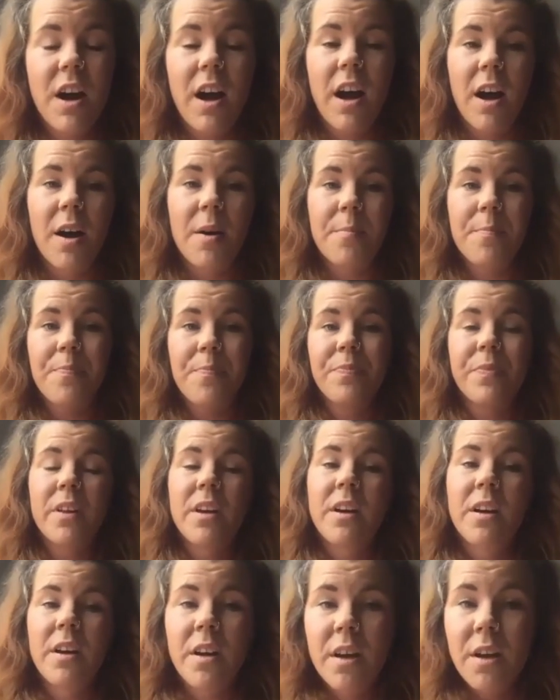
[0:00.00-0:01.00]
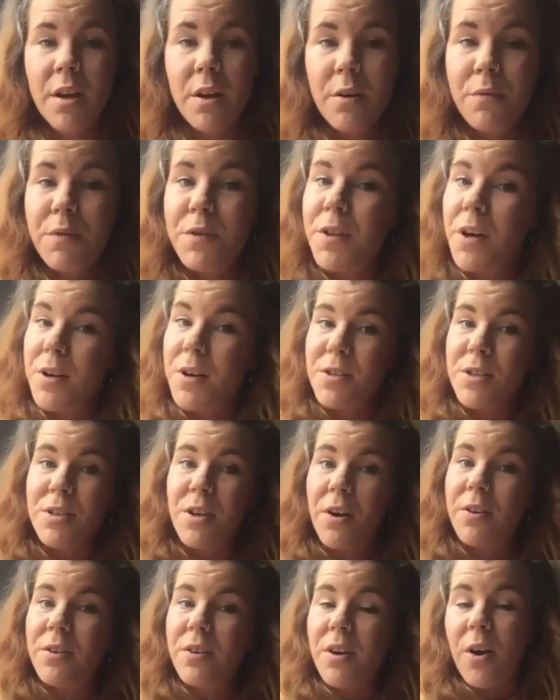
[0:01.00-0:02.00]
Um, For those who
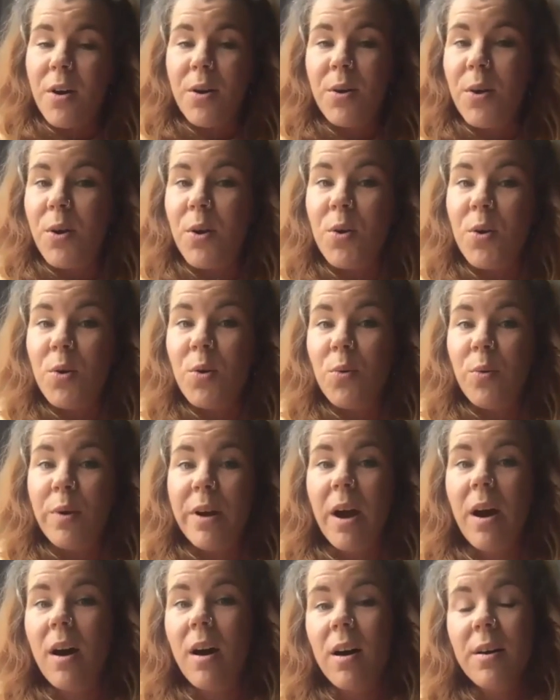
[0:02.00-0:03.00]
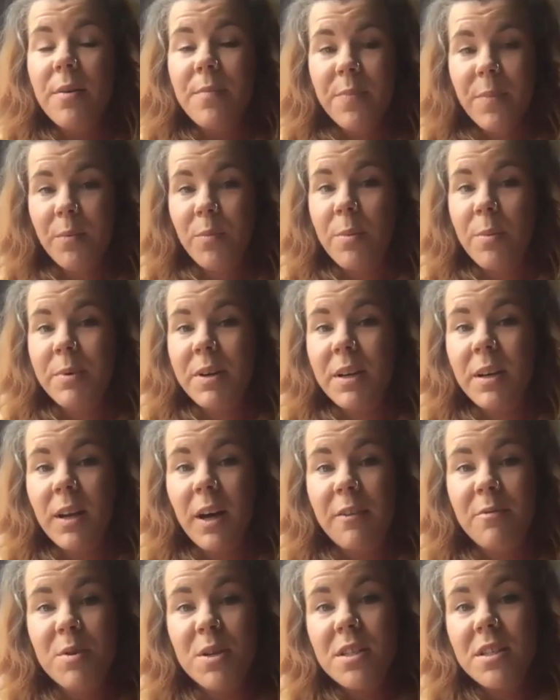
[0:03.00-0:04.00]
don't know who we are, Women in
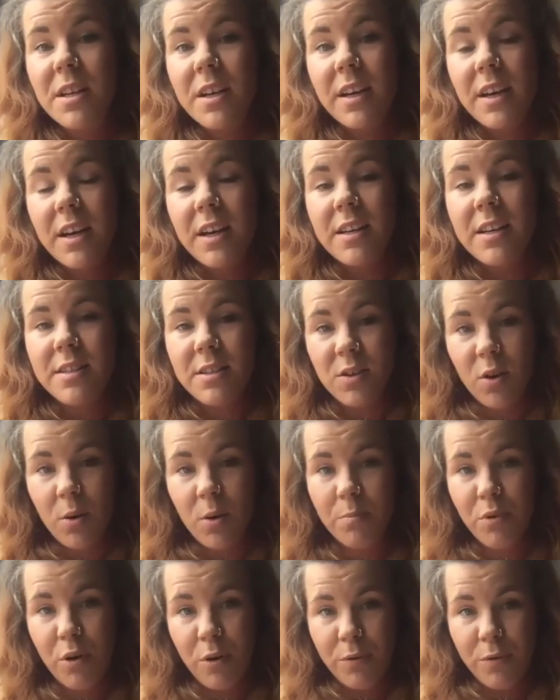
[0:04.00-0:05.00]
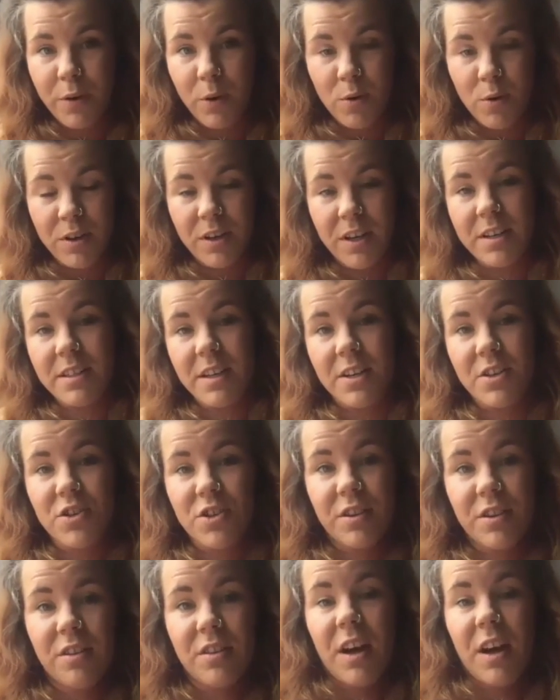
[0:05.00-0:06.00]
Live Music is a non-profit
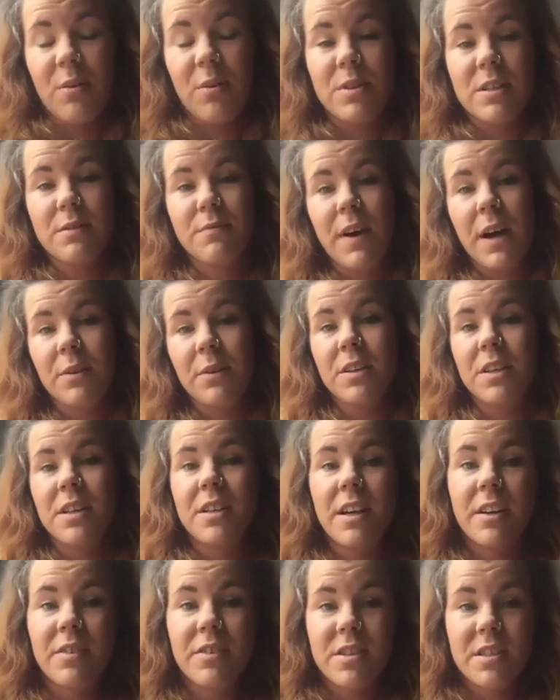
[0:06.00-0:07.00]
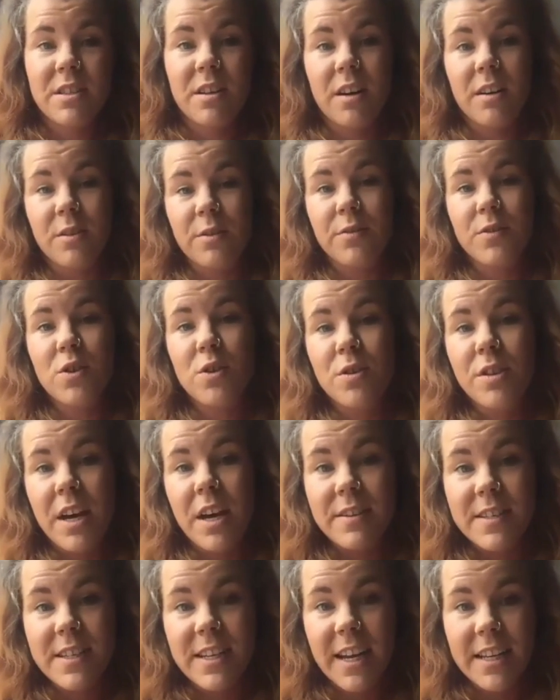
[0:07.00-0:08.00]
organisation that was founded at the start of two
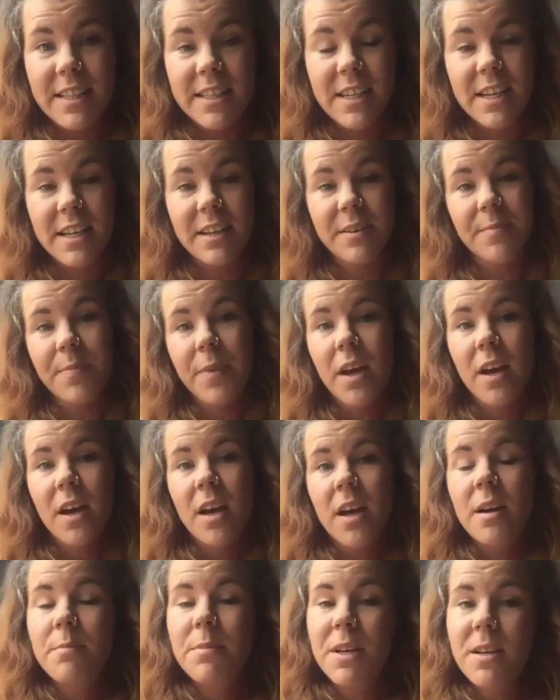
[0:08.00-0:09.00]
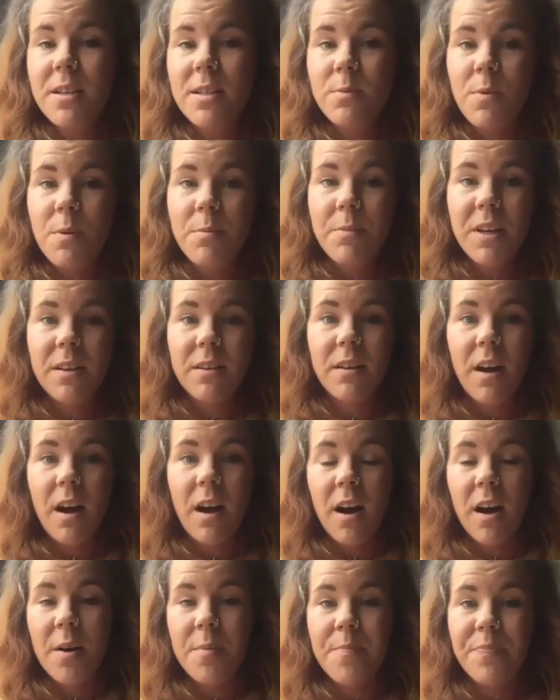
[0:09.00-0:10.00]
thousand eighteen because women
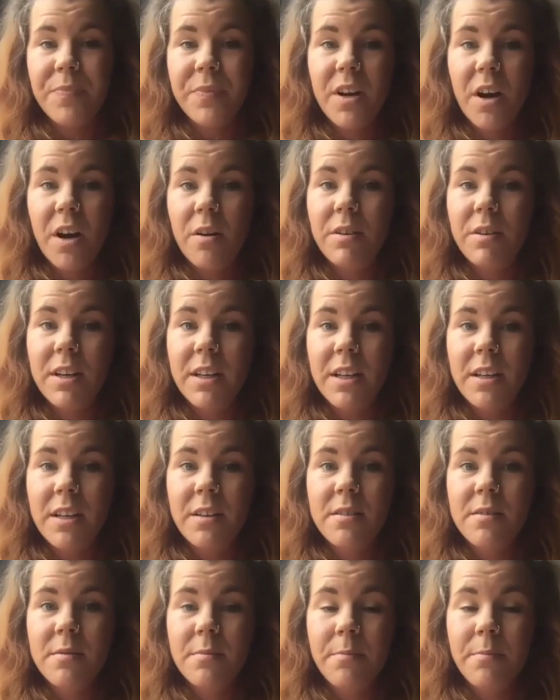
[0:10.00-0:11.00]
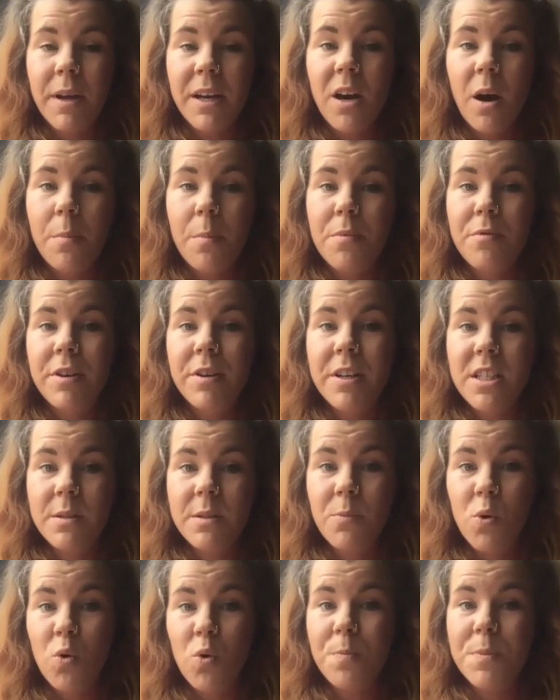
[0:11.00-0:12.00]
um, currently make up a really
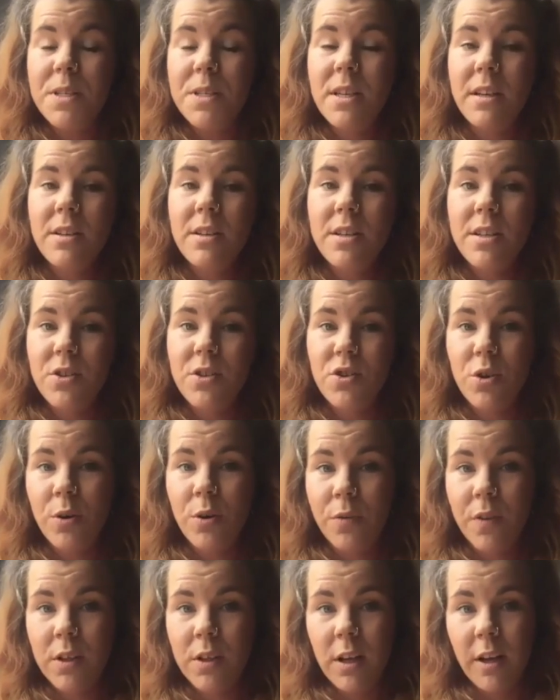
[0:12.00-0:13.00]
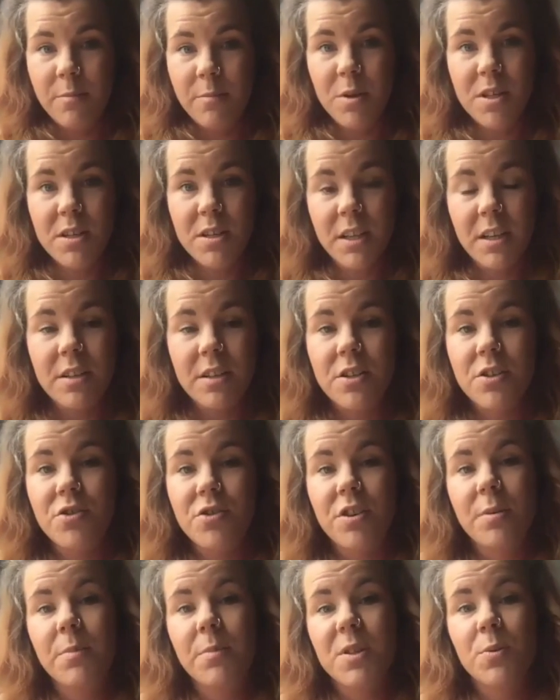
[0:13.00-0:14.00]
small percentage of the live music
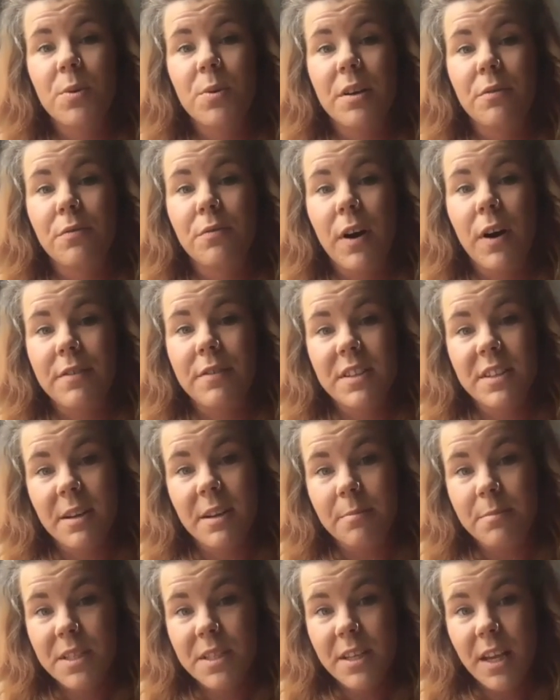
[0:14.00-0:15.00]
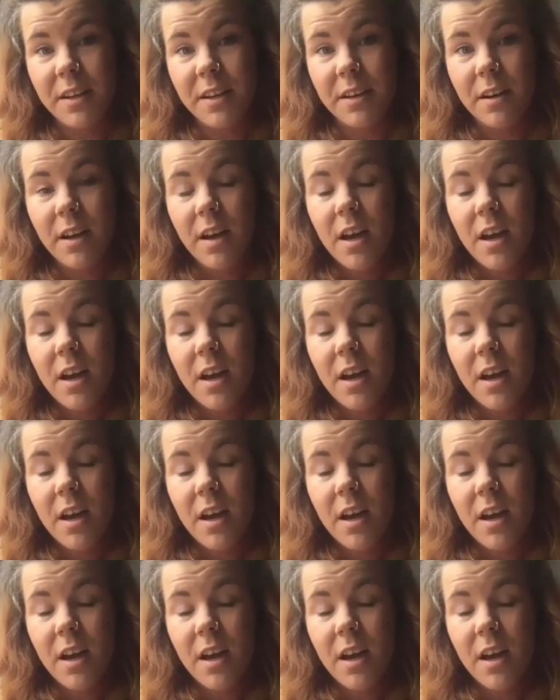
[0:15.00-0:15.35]
industry, between five and ten percent.